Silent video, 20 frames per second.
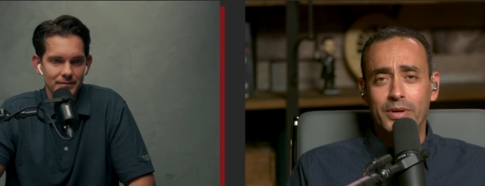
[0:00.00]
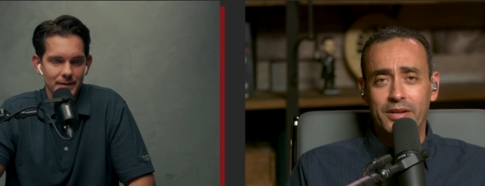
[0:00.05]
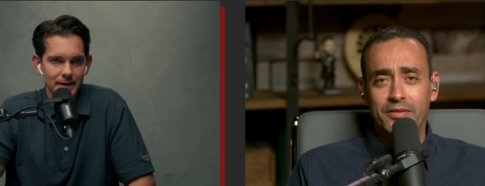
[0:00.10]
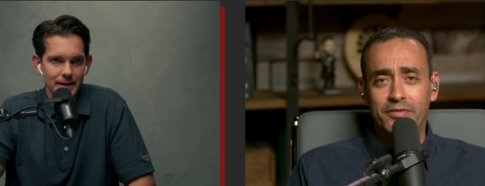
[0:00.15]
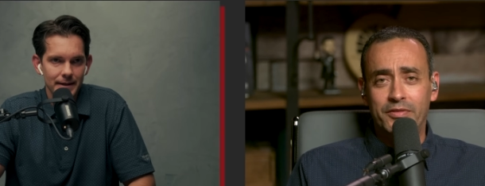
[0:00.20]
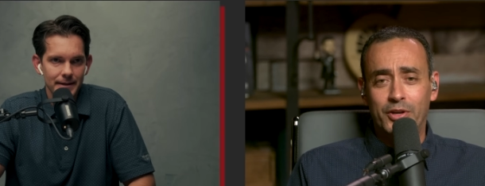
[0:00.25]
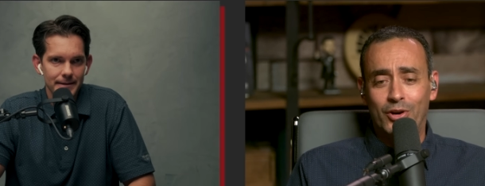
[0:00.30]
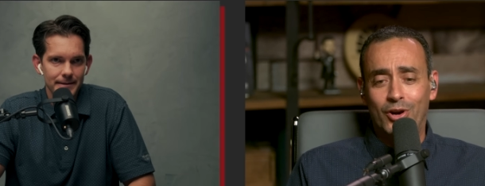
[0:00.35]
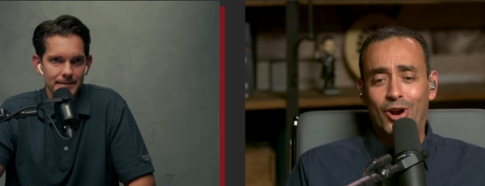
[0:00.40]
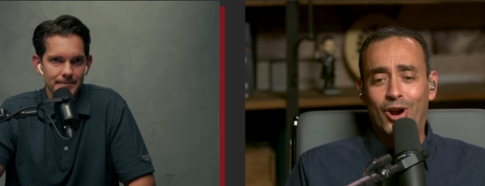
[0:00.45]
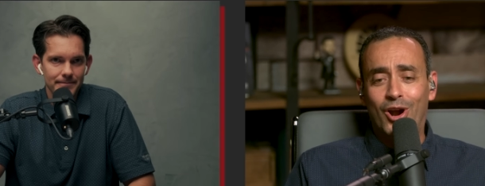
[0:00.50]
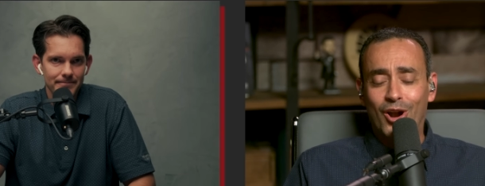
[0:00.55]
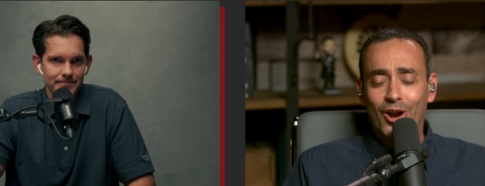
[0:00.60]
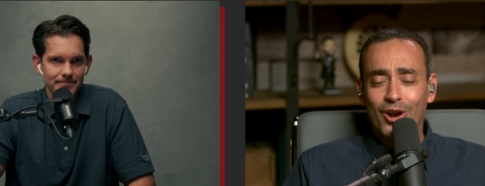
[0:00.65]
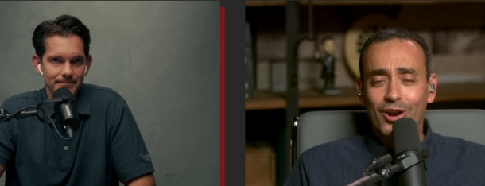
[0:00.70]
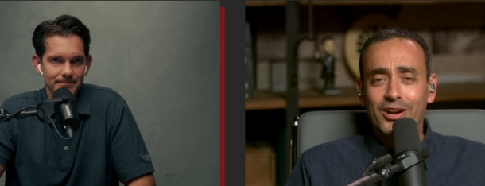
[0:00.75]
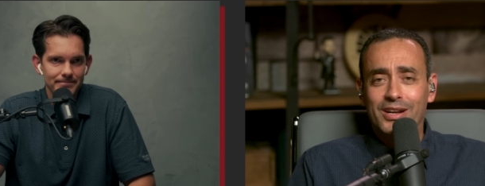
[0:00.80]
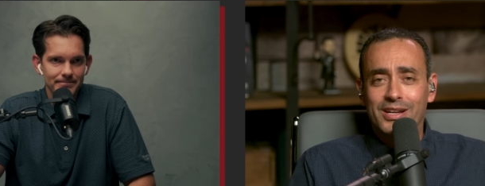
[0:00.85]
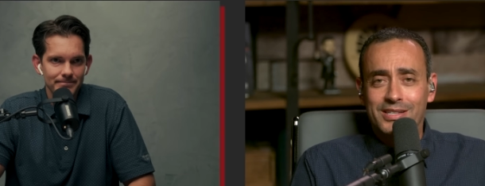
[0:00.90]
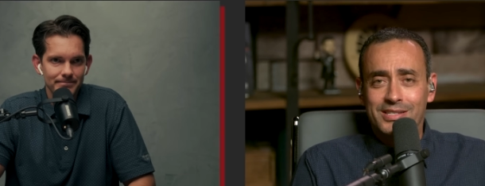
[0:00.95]
Speaker 1: but if your
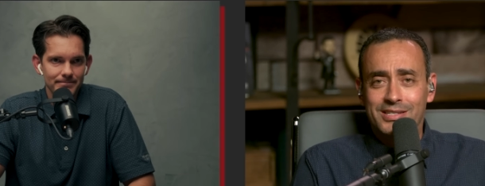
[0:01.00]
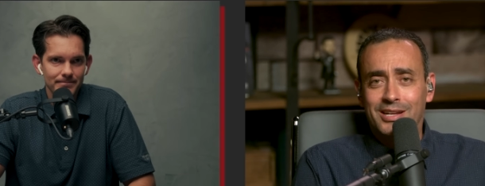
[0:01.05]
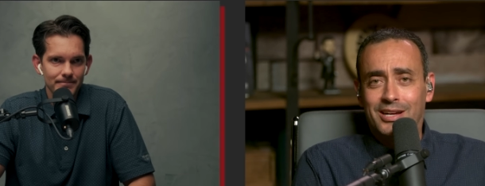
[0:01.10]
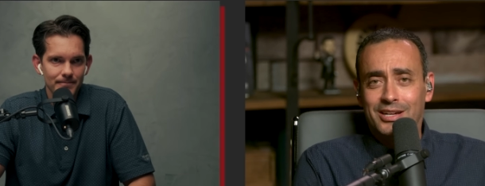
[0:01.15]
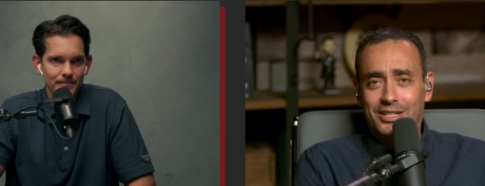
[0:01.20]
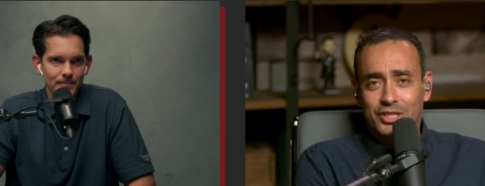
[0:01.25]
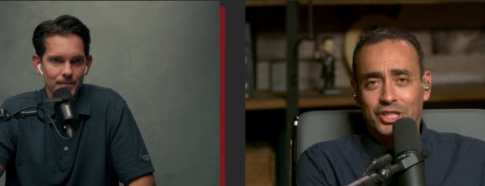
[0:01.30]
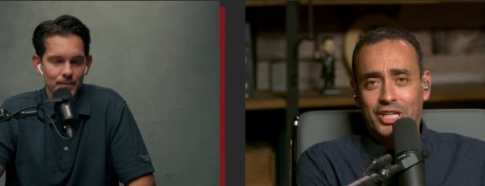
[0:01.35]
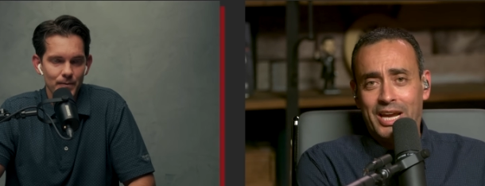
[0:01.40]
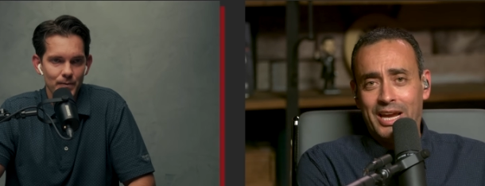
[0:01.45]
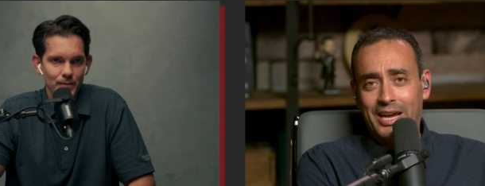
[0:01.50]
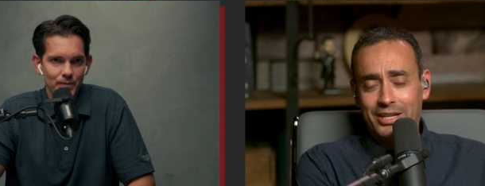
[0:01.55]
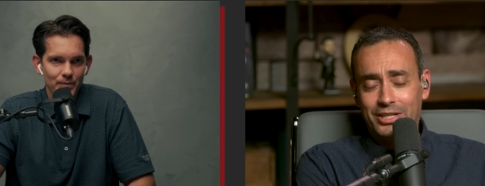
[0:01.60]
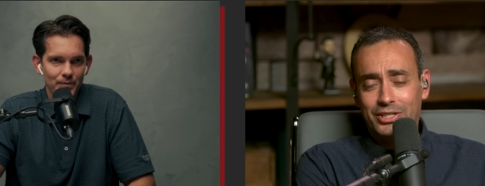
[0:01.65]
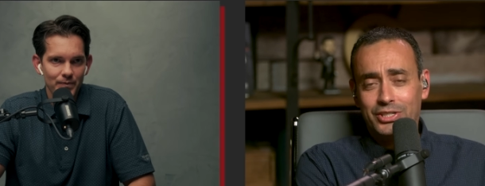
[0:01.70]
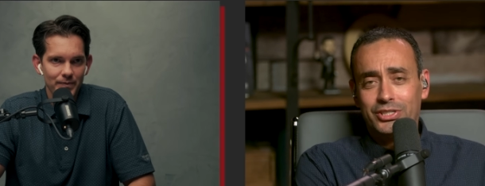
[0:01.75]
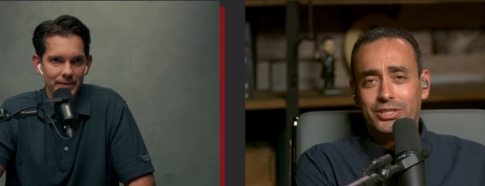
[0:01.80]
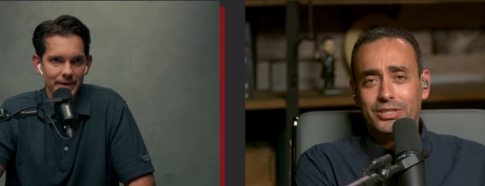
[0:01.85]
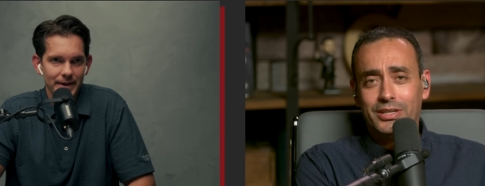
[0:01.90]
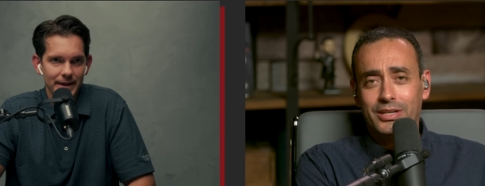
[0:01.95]
heart is not
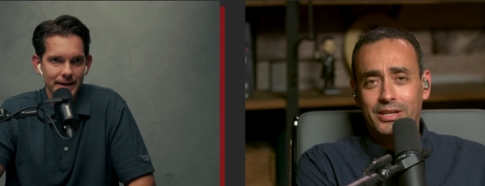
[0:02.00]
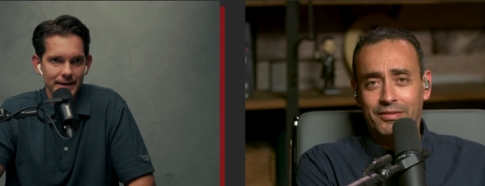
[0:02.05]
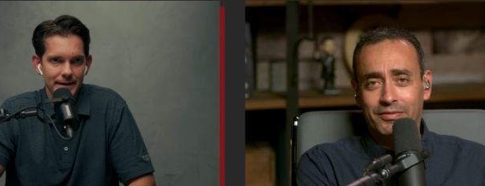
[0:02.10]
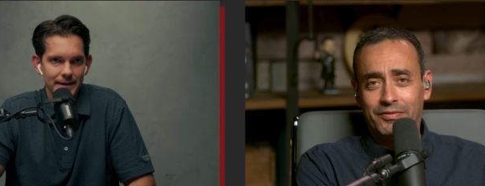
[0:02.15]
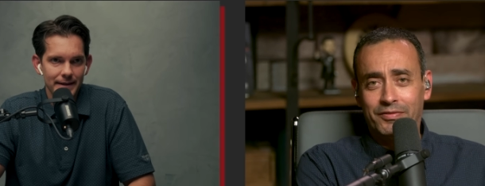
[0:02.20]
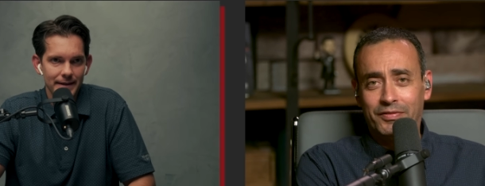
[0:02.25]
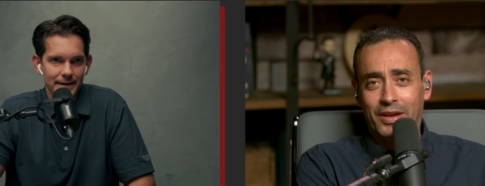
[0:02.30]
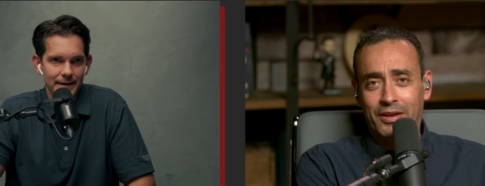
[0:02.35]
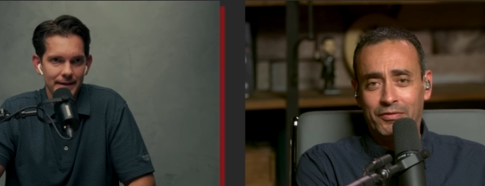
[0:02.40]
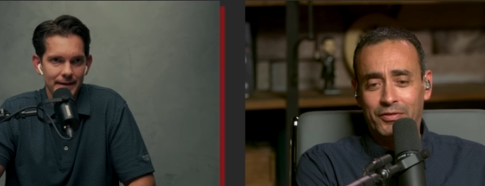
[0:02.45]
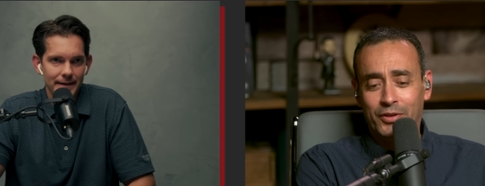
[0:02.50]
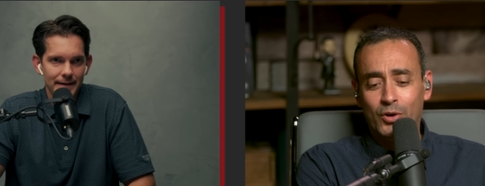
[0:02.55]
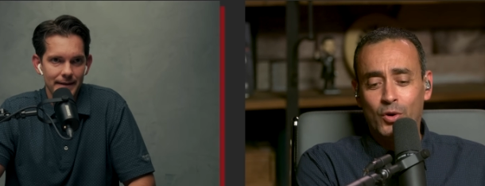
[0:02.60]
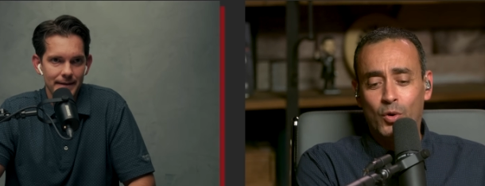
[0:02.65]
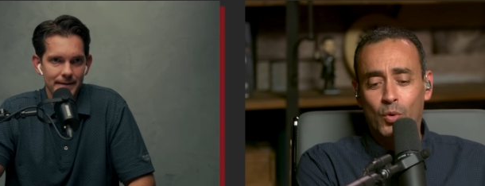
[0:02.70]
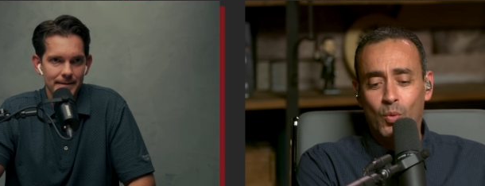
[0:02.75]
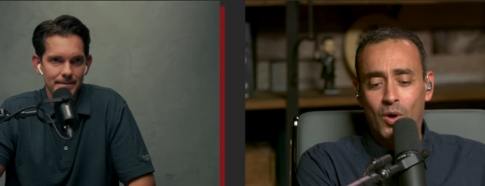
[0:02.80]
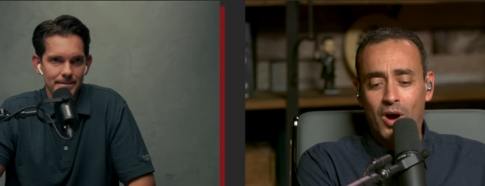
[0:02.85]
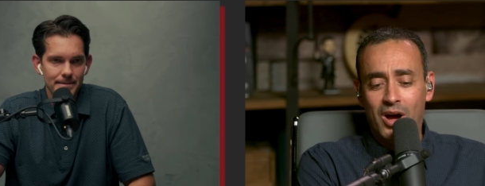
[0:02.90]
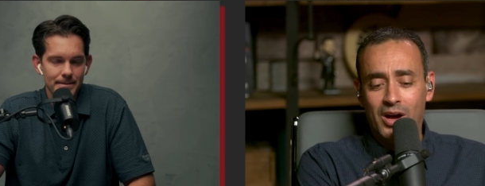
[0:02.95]
changed, if if you
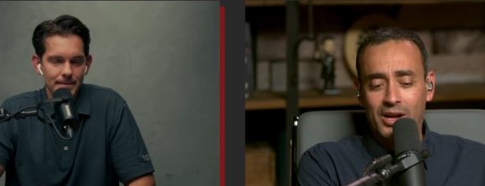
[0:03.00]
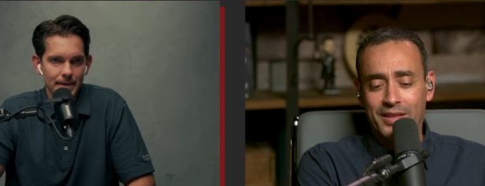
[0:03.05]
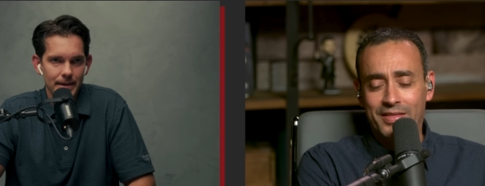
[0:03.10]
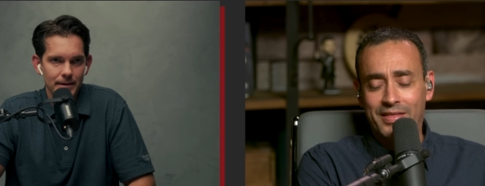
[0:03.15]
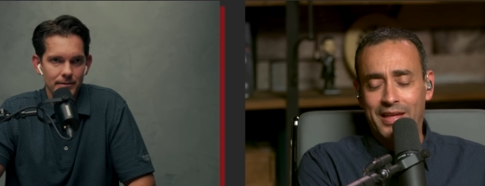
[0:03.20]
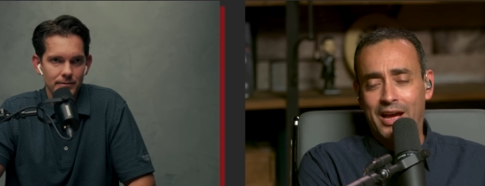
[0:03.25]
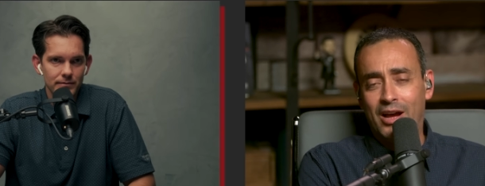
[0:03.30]
don't walk